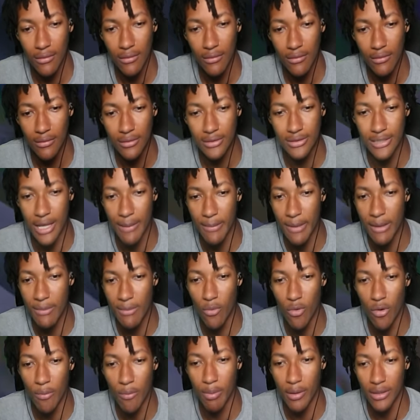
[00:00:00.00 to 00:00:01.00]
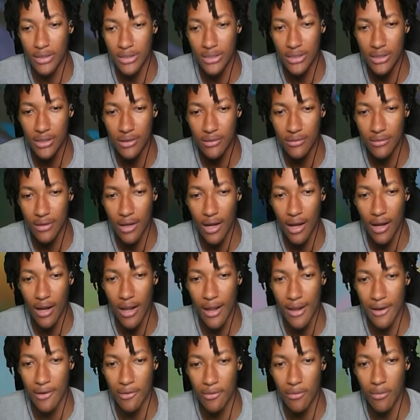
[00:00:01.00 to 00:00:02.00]
Does that mean more puzzling? Nah,
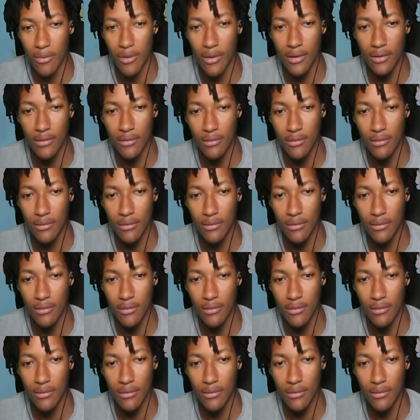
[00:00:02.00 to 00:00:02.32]
ain't nowhere.